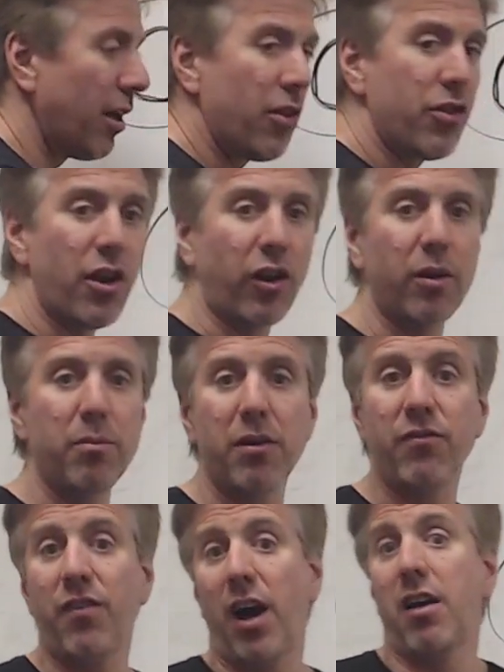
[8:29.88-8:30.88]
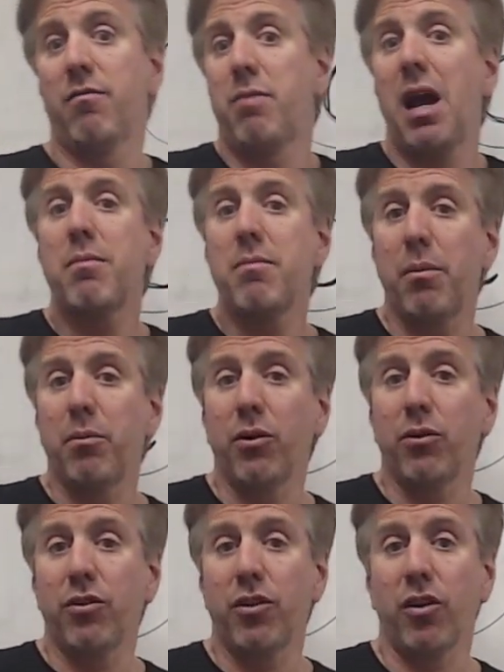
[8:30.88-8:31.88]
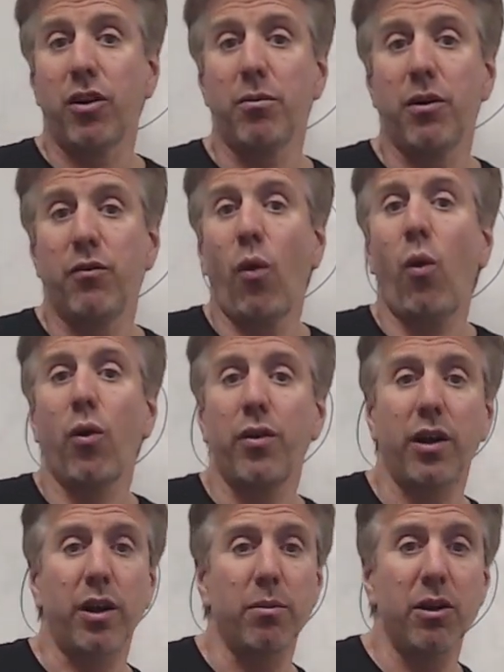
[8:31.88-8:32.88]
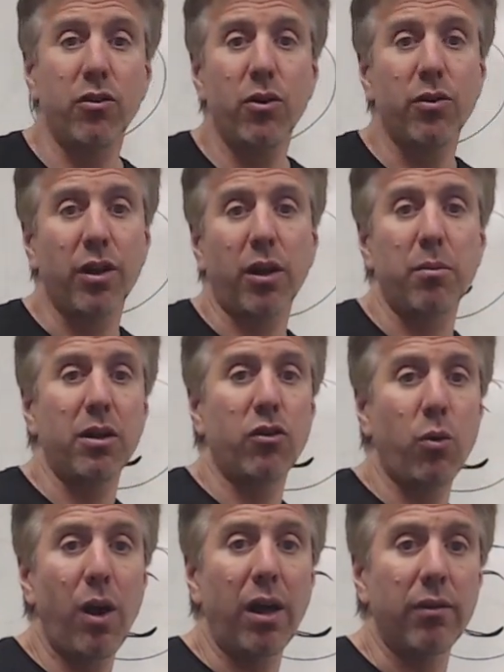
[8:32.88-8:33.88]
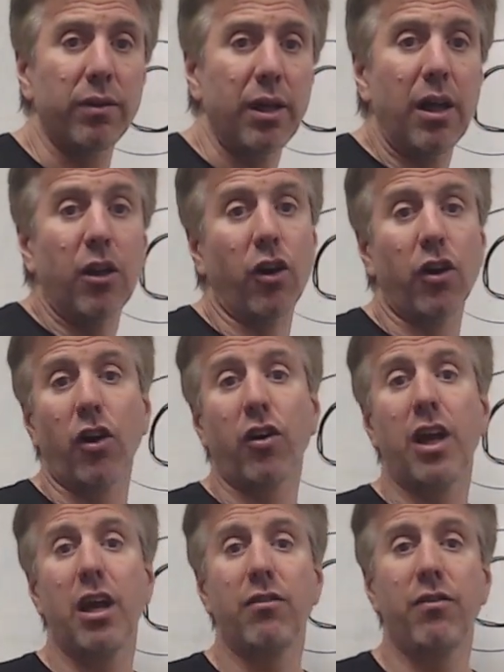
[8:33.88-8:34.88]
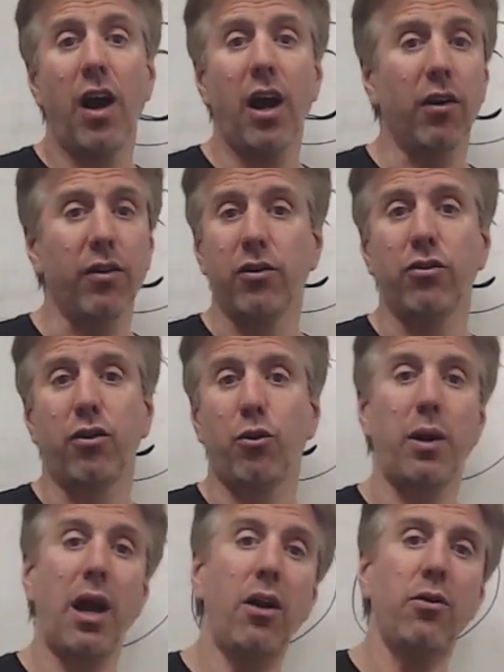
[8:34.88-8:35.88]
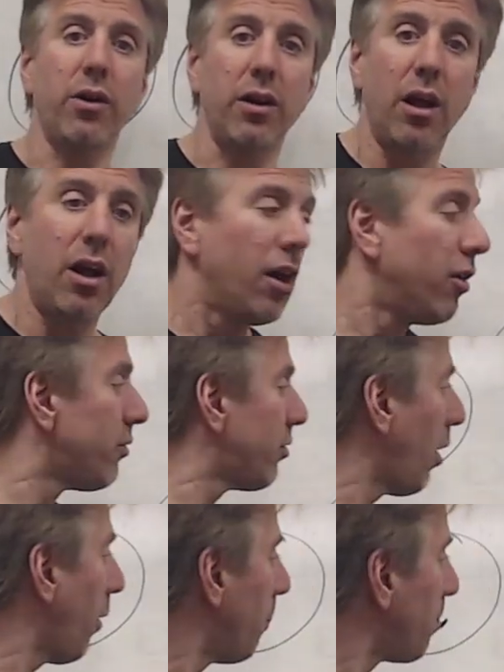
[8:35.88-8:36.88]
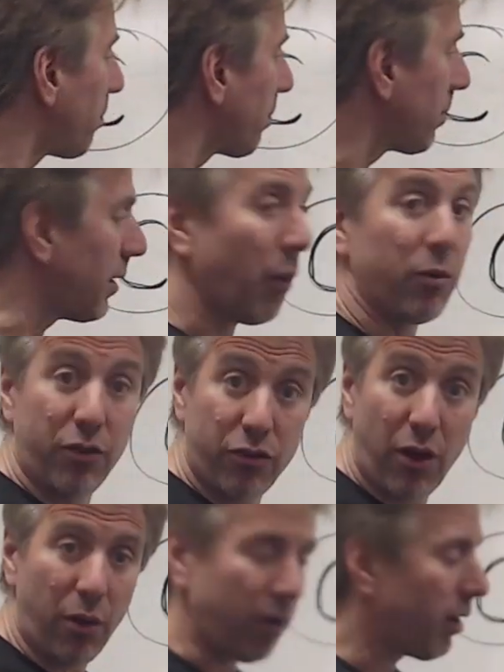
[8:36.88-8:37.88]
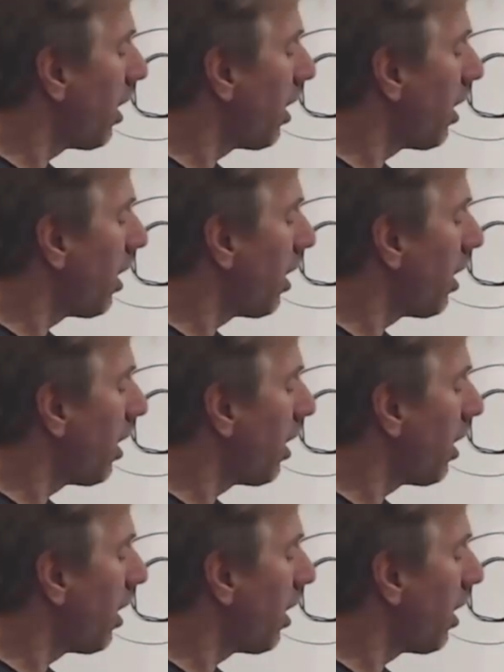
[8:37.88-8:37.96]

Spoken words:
There could be 5 band members, there could be 4, there could be 2, there could be 12. Look at Arcade Fire, there's 300. So that was a joke.